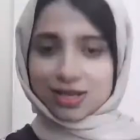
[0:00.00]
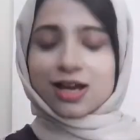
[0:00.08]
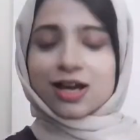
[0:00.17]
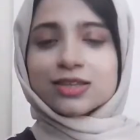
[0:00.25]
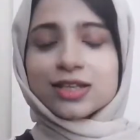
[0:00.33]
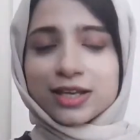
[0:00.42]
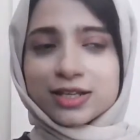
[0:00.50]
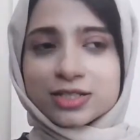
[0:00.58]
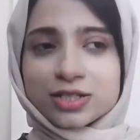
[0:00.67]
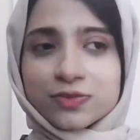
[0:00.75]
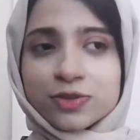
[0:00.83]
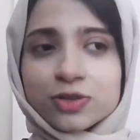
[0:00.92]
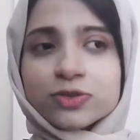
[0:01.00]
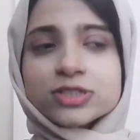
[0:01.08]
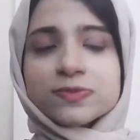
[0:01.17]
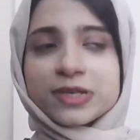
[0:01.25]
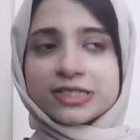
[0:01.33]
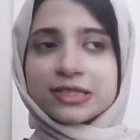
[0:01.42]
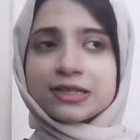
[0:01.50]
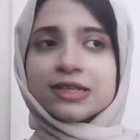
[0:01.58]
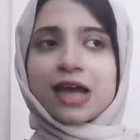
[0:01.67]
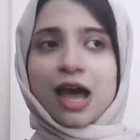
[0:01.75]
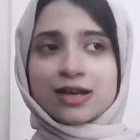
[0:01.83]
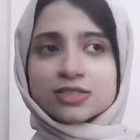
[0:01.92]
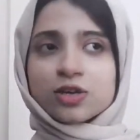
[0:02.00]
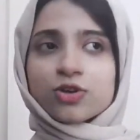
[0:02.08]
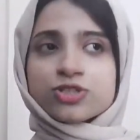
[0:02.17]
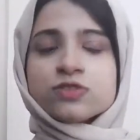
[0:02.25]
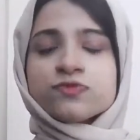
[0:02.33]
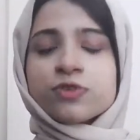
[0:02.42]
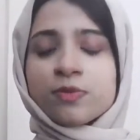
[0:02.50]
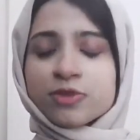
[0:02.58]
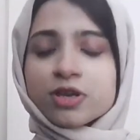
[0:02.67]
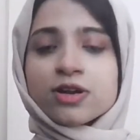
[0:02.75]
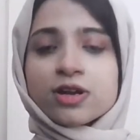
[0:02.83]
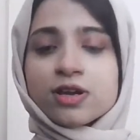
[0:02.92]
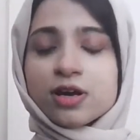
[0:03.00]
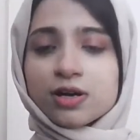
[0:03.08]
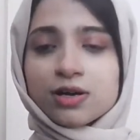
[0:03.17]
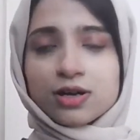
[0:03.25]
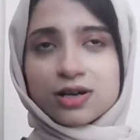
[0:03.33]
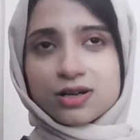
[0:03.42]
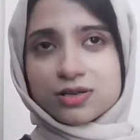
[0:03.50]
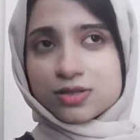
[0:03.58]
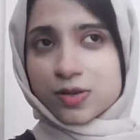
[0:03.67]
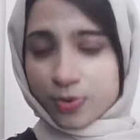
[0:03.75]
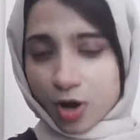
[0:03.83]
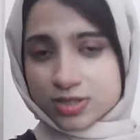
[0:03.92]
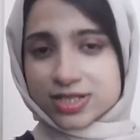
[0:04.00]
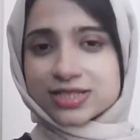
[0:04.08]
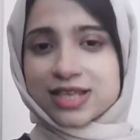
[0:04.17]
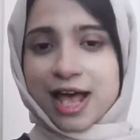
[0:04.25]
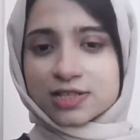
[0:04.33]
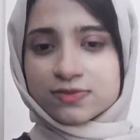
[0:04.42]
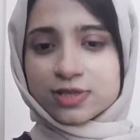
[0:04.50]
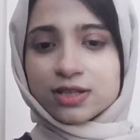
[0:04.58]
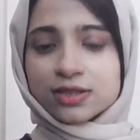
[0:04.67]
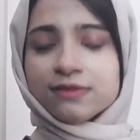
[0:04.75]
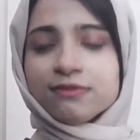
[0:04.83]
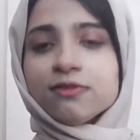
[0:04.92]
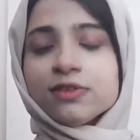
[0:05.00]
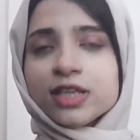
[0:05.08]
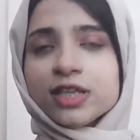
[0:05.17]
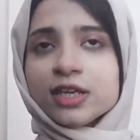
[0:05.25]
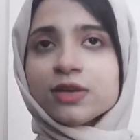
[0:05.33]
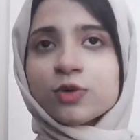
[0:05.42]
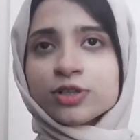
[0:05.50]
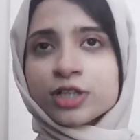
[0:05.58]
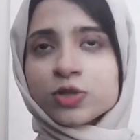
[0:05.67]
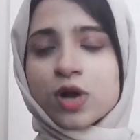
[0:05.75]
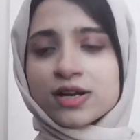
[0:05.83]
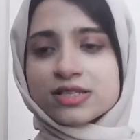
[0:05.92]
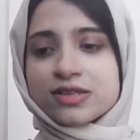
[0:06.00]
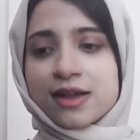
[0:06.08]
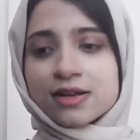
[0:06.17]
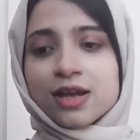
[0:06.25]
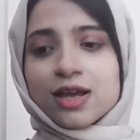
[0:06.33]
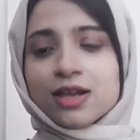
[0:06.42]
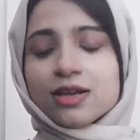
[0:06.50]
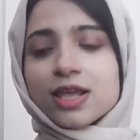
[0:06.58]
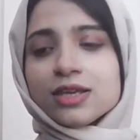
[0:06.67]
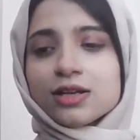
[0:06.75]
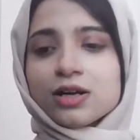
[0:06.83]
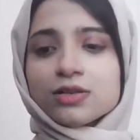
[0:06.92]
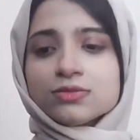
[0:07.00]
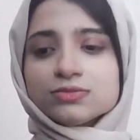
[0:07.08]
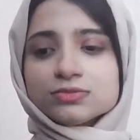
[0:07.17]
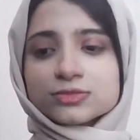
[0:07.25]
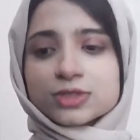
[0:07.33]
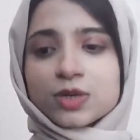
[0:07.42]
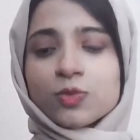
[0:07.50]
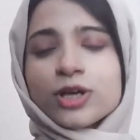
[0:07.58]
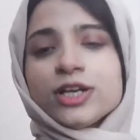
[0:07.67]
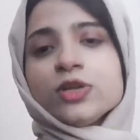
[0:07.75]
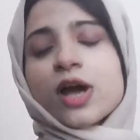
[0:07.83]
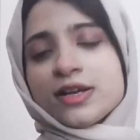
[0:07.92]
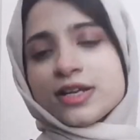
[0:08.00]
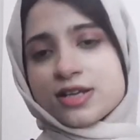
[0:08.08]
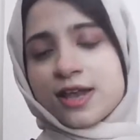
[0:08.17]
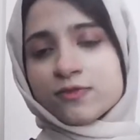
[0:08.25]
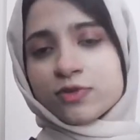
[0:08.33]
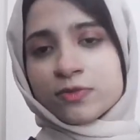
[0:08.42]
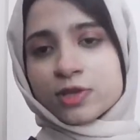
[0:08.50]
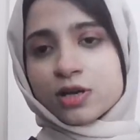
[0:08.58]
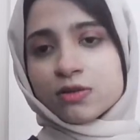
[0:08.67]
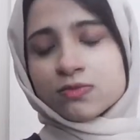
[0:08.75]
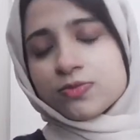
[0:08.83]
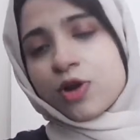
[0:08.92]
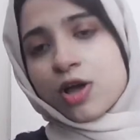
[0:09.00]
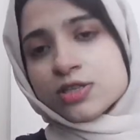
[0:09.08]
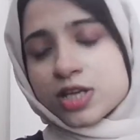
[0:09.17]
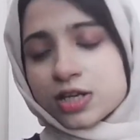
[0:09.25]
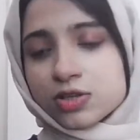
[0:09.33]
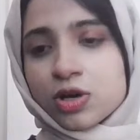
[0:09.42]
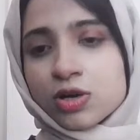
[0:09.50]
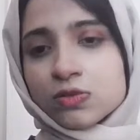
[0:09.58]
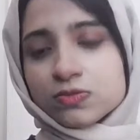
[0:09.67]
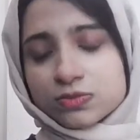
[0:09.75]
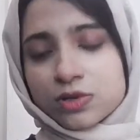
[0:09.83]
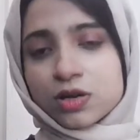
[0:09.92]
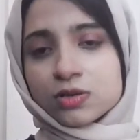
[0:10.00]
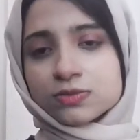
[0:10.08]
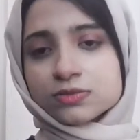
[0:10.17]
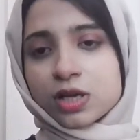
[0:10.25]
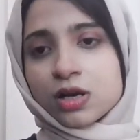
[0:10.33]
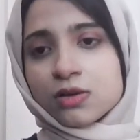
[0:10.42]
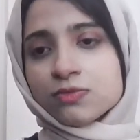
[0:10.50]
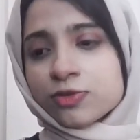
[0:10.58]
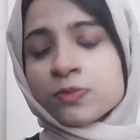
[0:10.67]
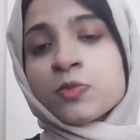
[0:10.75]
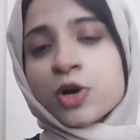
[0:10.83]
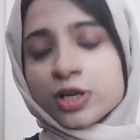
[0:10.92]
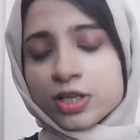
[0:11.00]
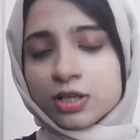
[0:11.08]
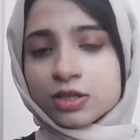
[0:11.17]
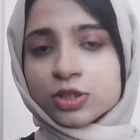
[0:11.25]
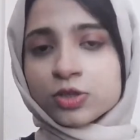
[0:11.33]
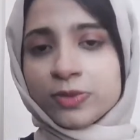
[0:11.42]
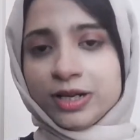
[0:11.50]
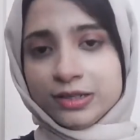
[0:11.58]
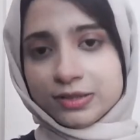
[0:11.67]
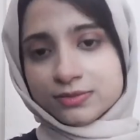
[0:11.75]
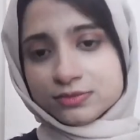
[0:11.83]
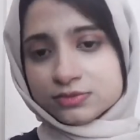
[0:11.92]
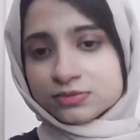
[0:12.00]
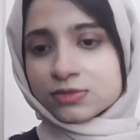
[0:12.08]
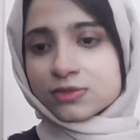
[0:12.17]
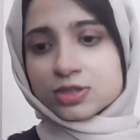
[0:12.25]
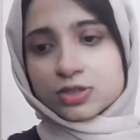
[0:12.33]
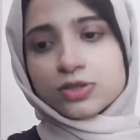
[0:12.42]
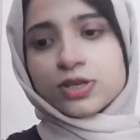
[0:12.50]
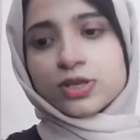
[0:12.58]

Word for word: The interviewers basically ask the question from your uh, uh, projects as well. They they wanted to understand like what did you understand from the project or uh, from the model you built. So mm-hmm. yeah,